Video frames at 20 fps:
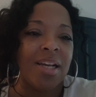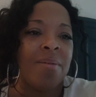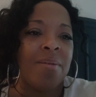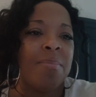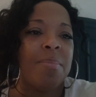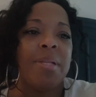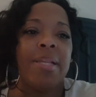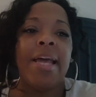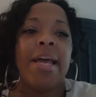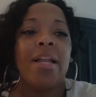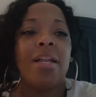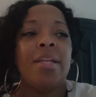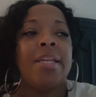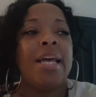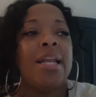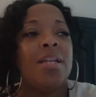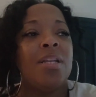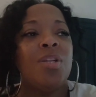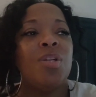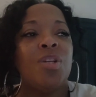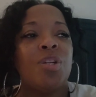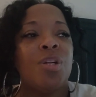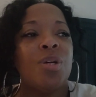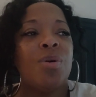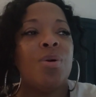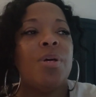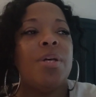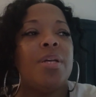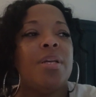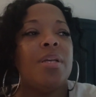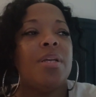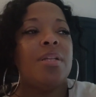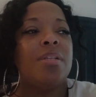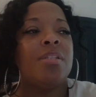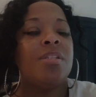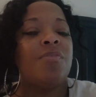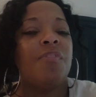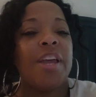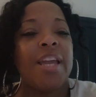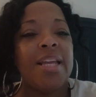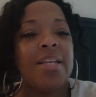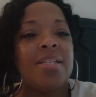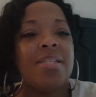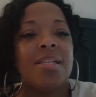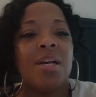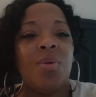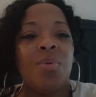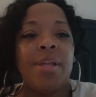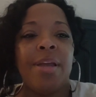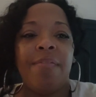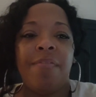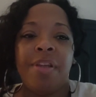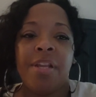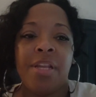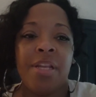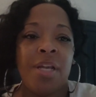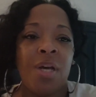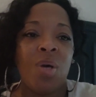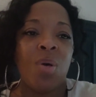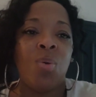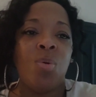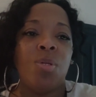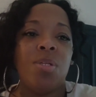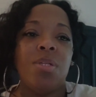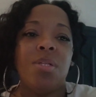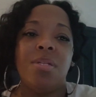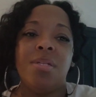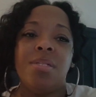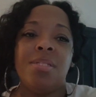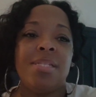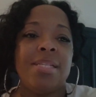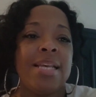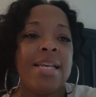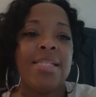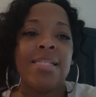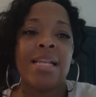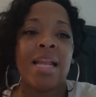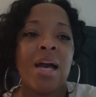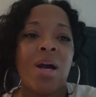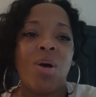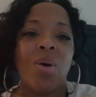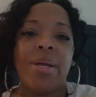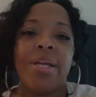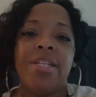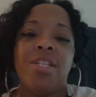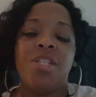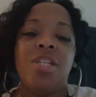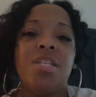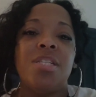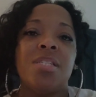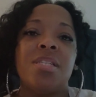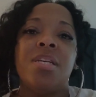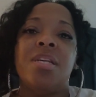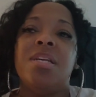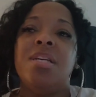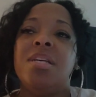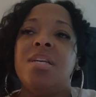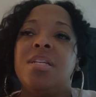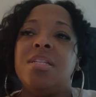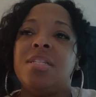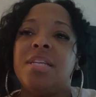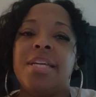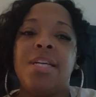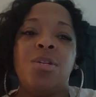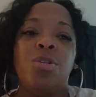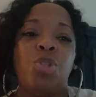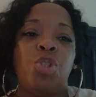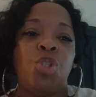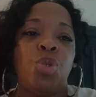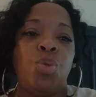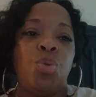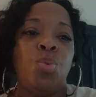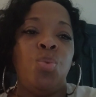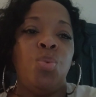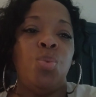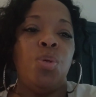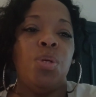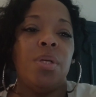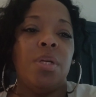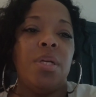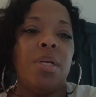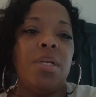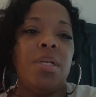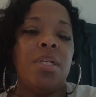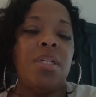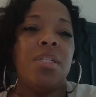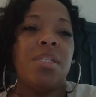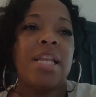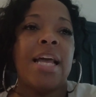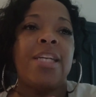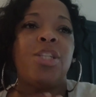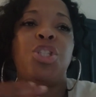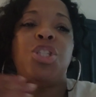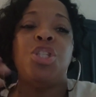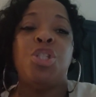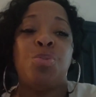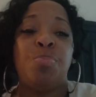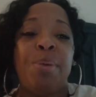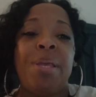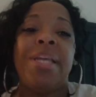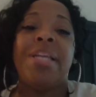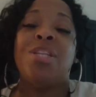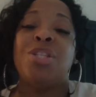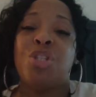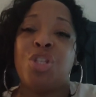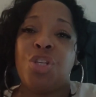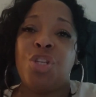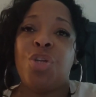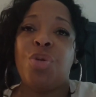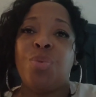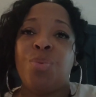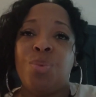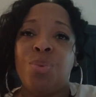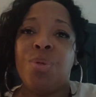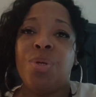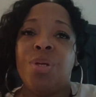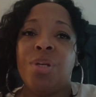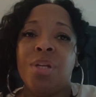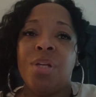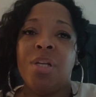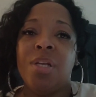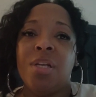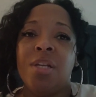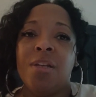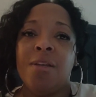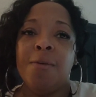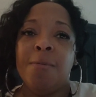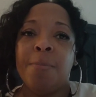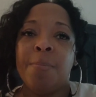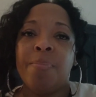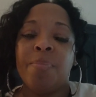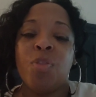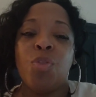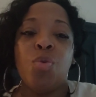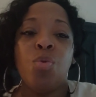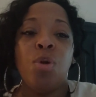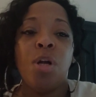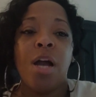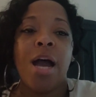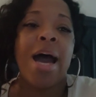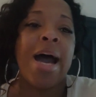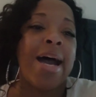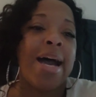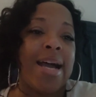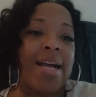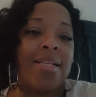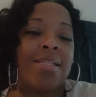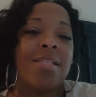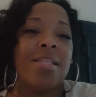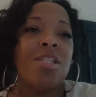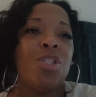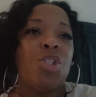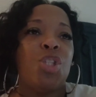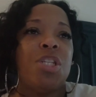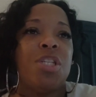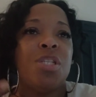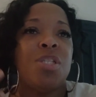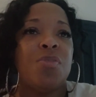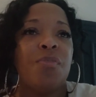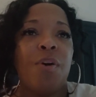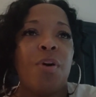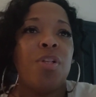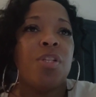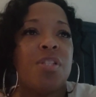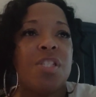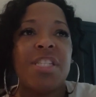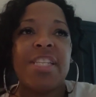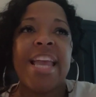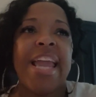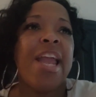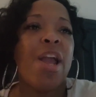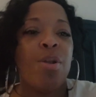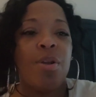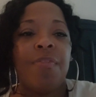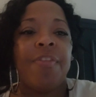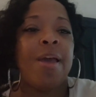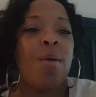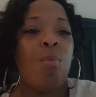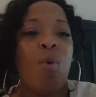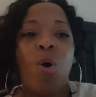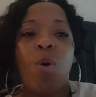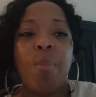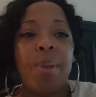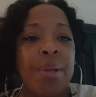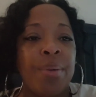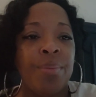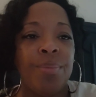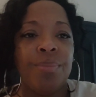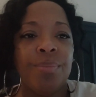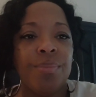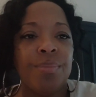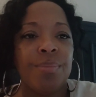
I mean, that little girl's face on that video says it all. It just tells you, it's like she's speaking to you through her eyes. She's scared of that woman.